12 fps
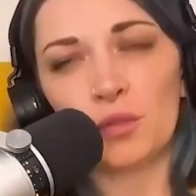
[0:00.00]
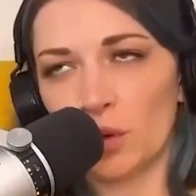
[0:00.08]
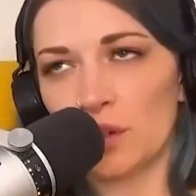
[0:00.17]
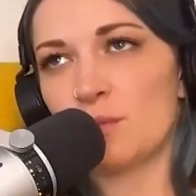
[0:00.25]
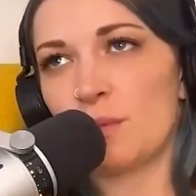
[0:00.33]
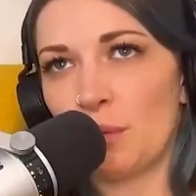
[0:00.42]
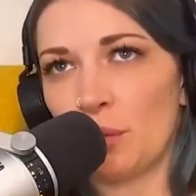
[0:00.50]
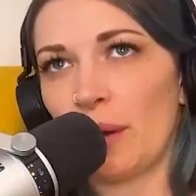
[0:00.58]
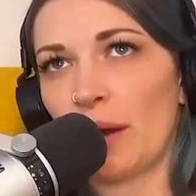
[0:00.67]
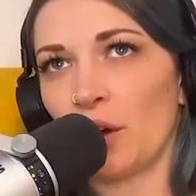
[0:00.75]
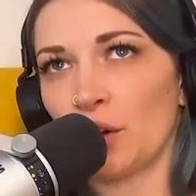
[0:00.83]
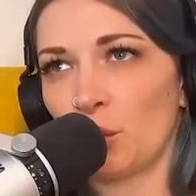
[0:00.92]
Of course, people
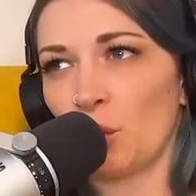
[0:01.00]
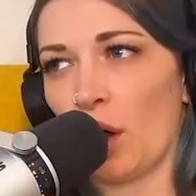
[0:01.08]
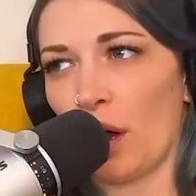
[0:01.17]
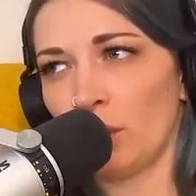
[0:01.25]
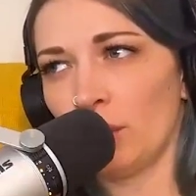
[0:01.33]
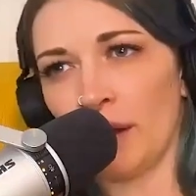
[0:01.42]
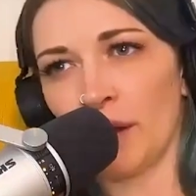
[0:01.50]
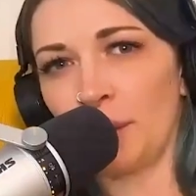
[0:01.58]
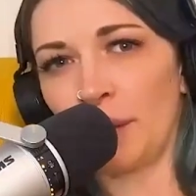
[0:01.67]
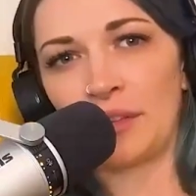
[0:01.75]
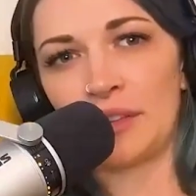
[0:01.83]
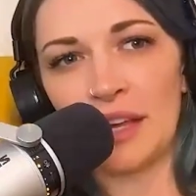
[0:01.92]
might argue, well, I don't
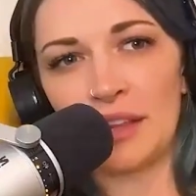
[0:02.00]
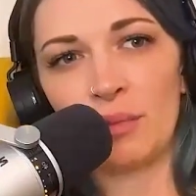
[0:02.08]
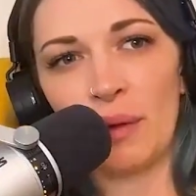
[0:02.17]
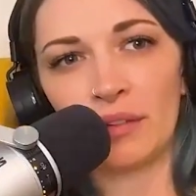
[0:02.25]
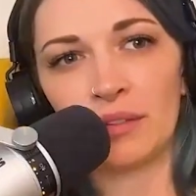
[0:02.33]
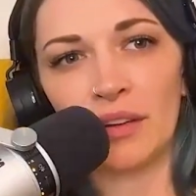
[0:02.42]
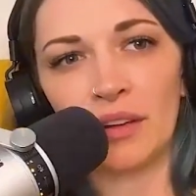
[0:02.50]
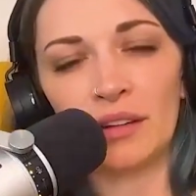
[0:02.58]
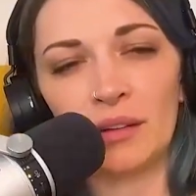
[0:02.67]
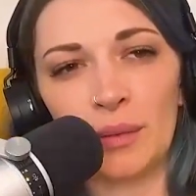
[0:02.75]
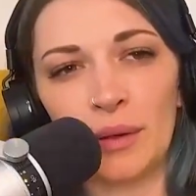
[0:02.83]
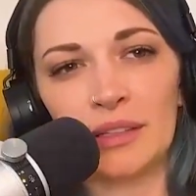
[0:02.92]
care about the death
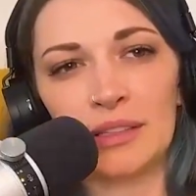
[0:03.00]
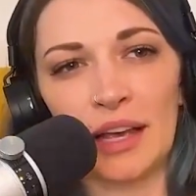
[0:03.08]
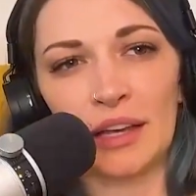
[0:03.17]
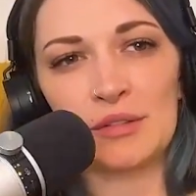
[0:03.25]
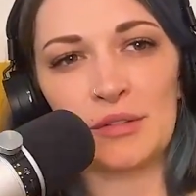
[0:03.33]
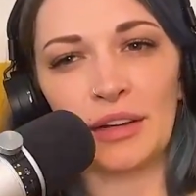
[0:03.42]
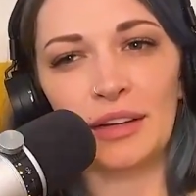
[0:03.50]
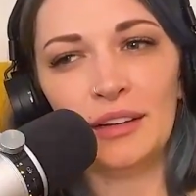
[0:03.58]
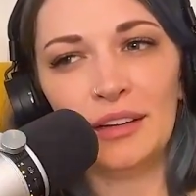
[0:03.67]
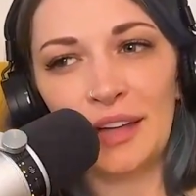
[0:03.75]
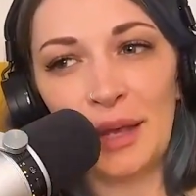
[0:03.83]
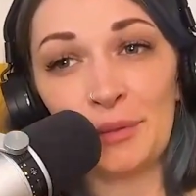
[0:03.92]
benefit being tax
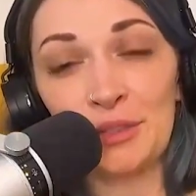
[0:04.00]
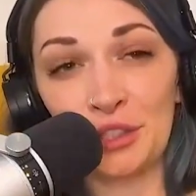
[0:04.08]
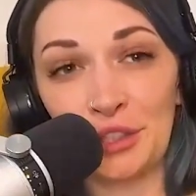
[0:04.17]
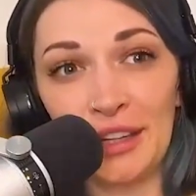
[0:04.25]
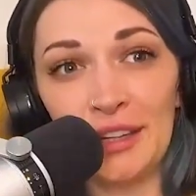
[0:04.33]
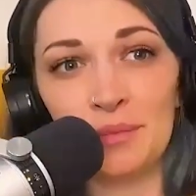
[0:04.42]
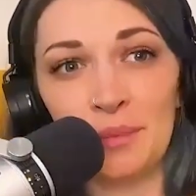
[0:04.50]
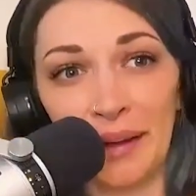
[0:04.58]
free. Yeah, but your kid